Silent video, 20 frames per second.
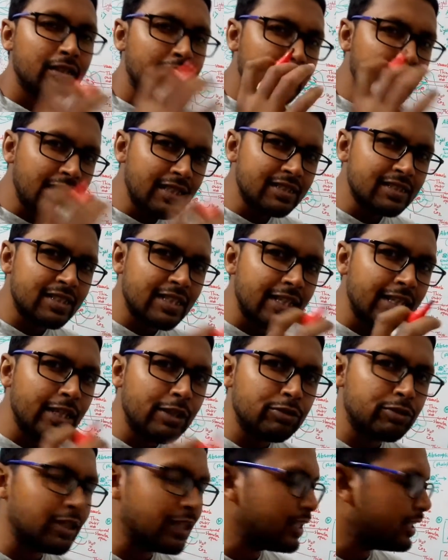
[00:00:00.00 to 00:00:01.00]

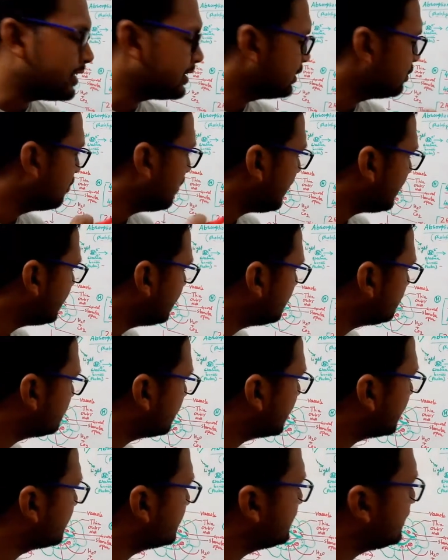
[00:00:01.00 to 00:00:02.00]
why
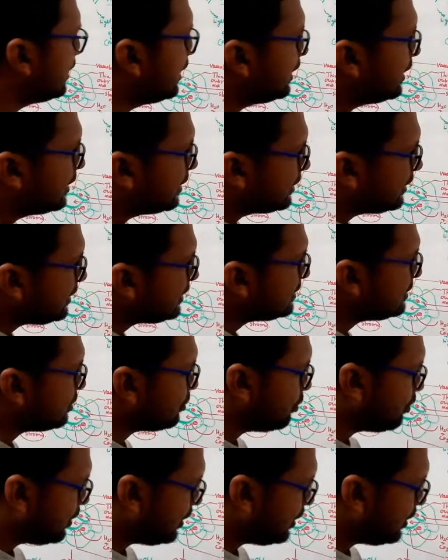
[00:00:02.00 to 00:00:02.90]
reducing energy? These